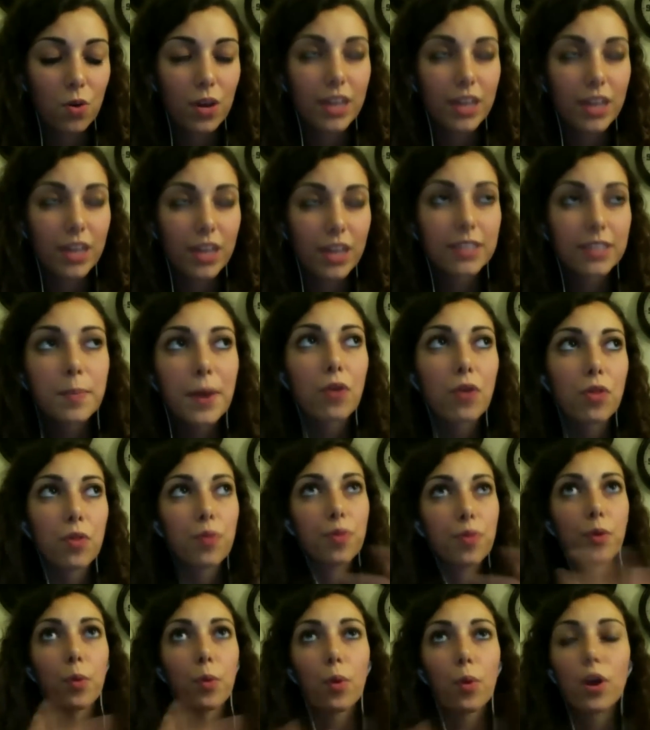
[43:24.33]
It's about
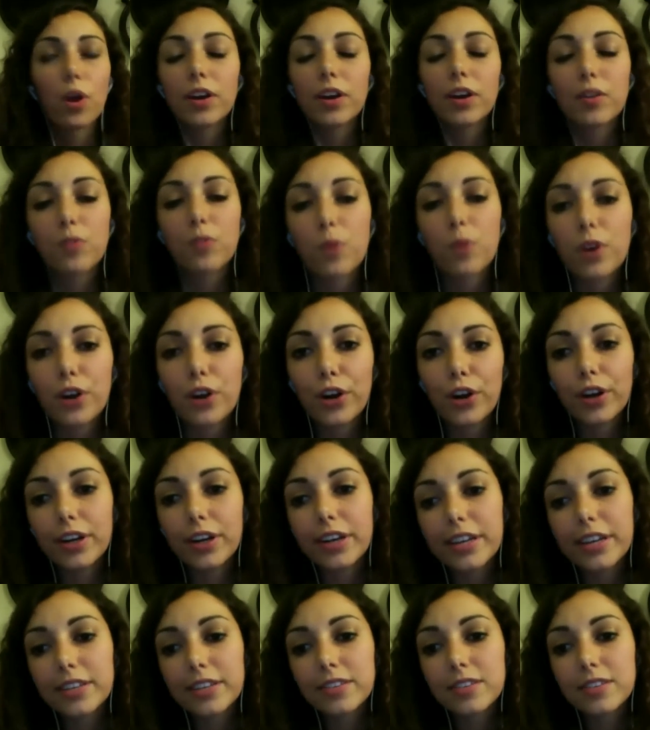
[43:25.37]
the work for her,
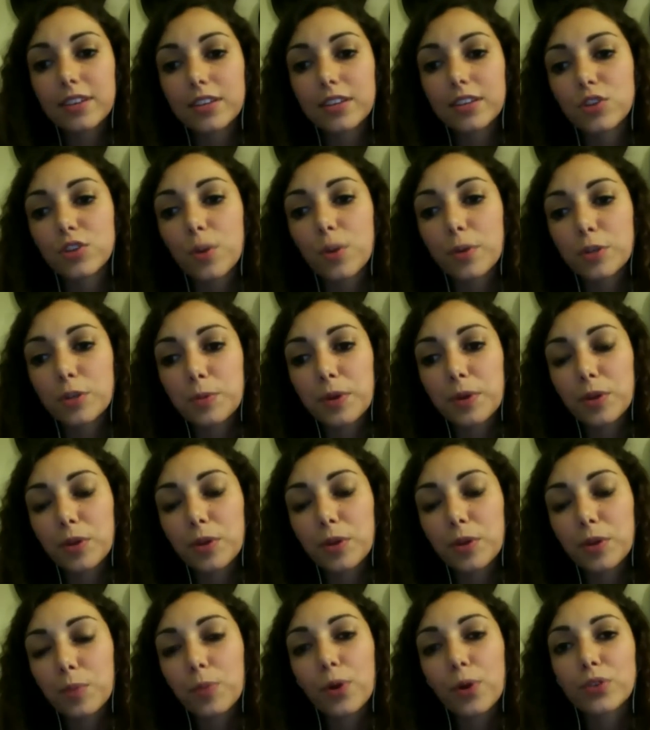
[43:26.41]
and it's so much about the
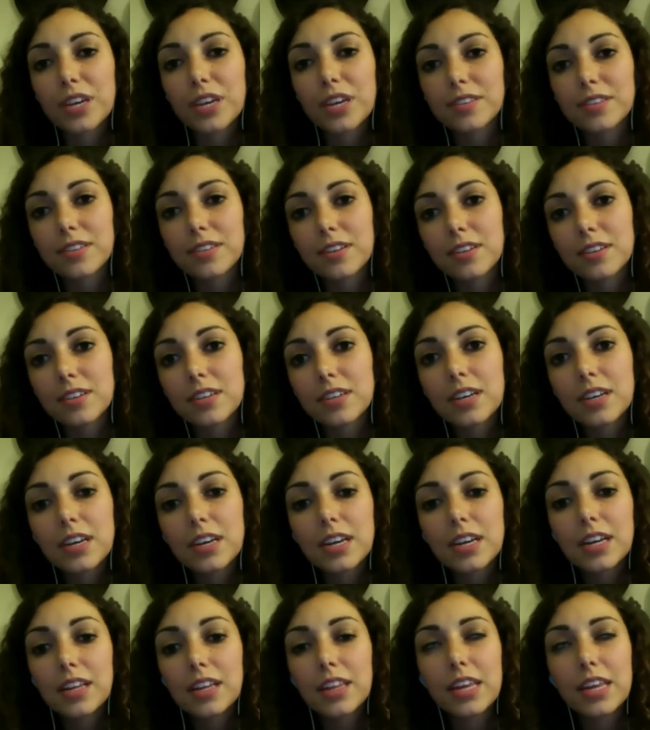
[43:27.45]
process, and
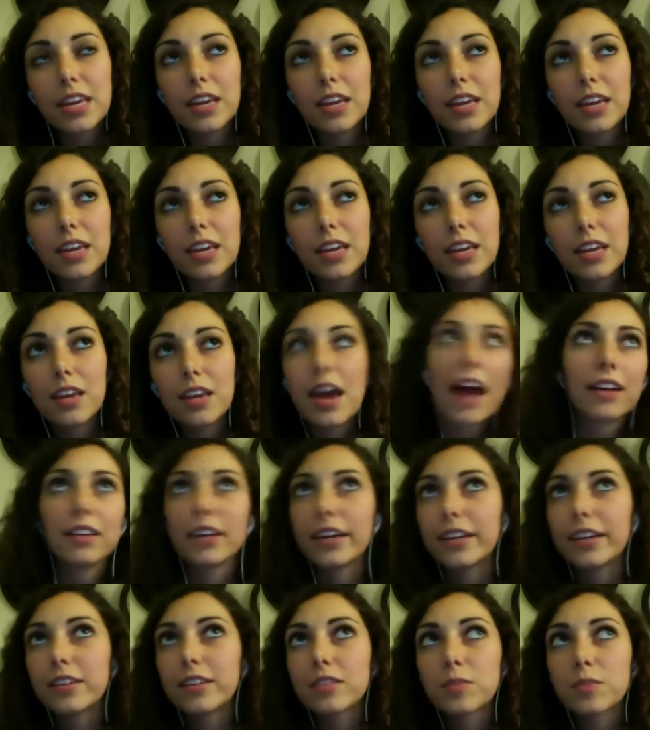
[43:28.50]
the
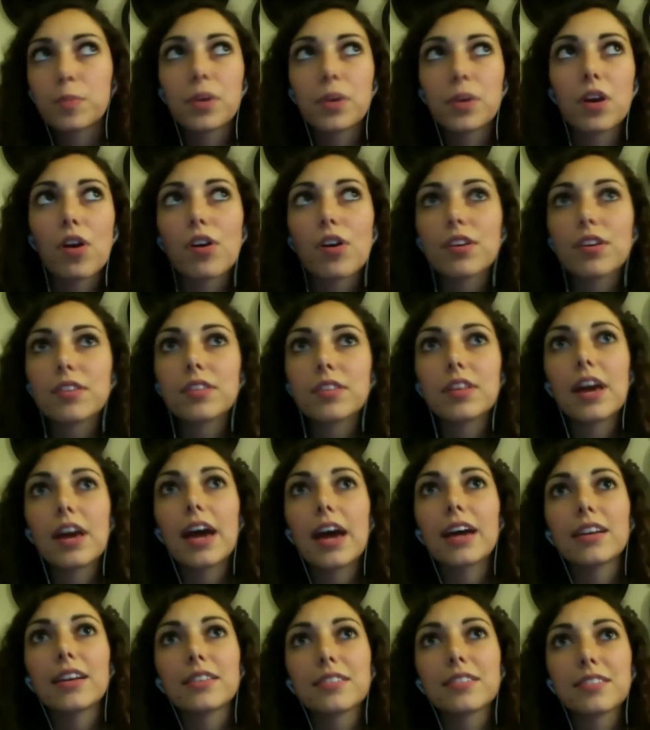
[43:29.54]
accolades beyond
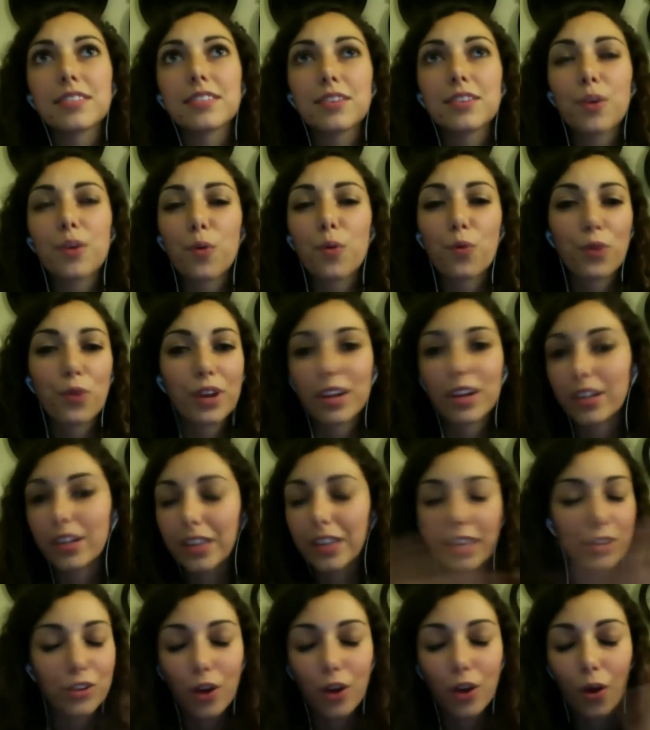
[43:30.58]
that
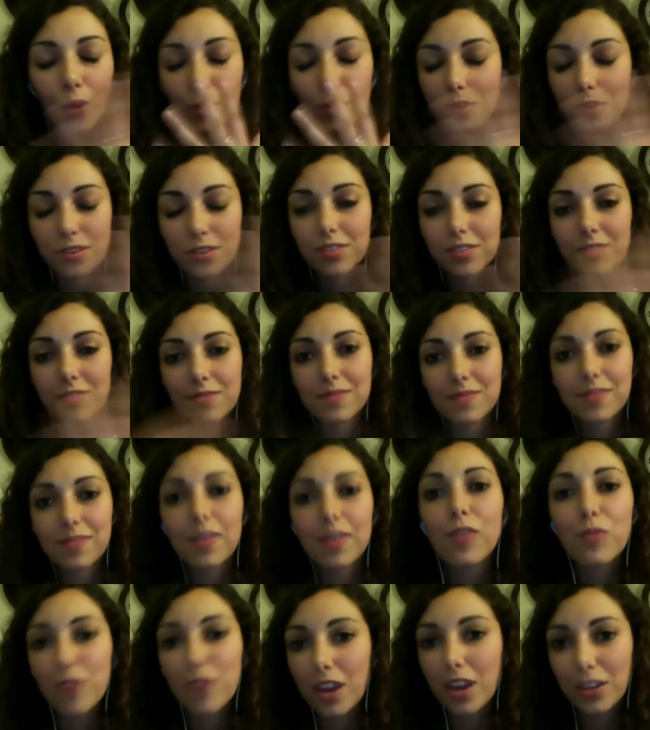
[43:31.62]
really don't
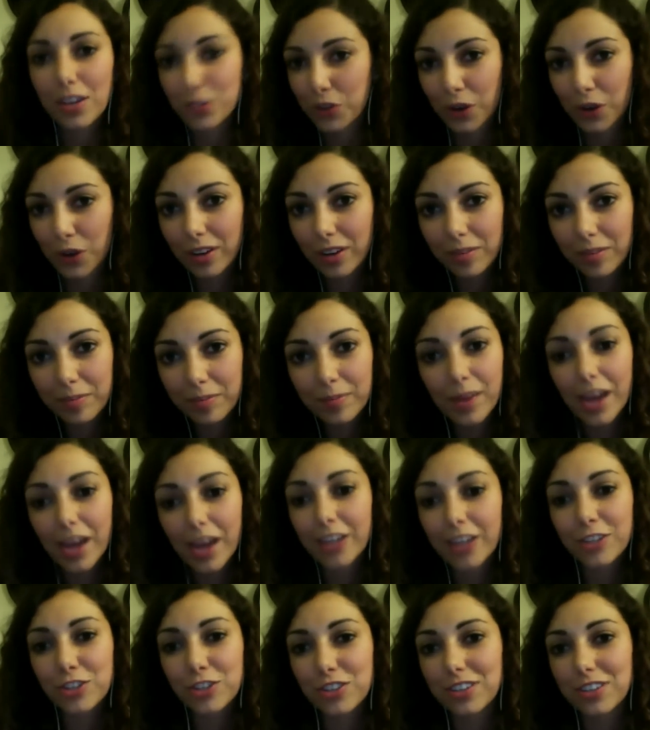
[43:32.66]
faze her
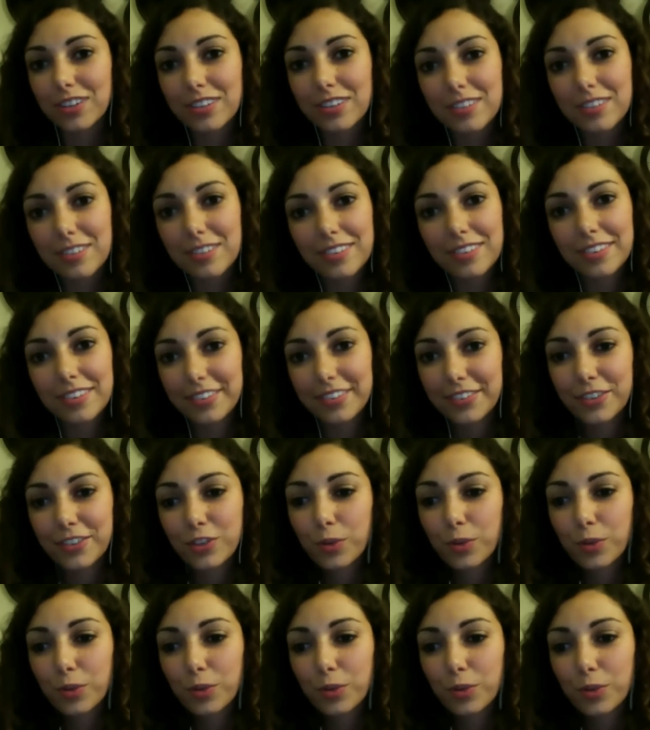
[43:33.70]
much, and
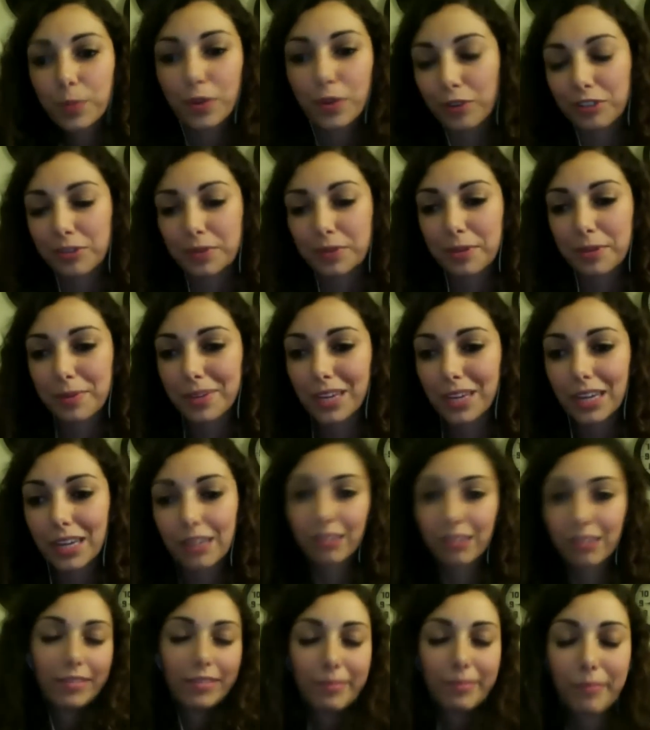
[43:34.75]
she'll be the first one to be
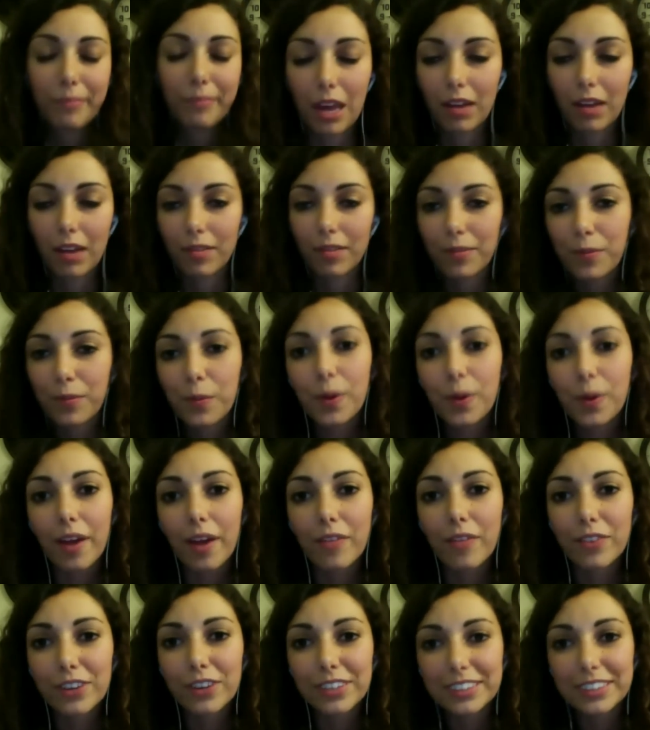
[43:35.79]
like,
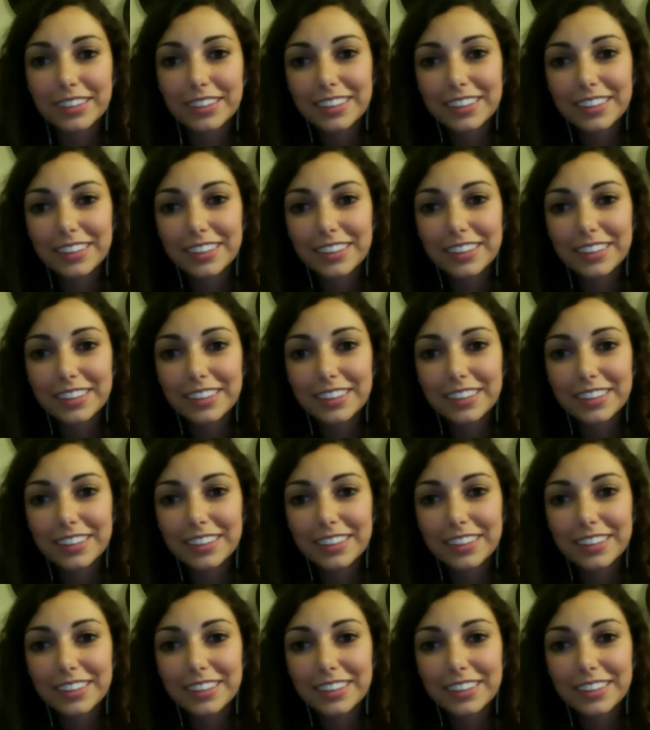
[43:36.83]
whatever.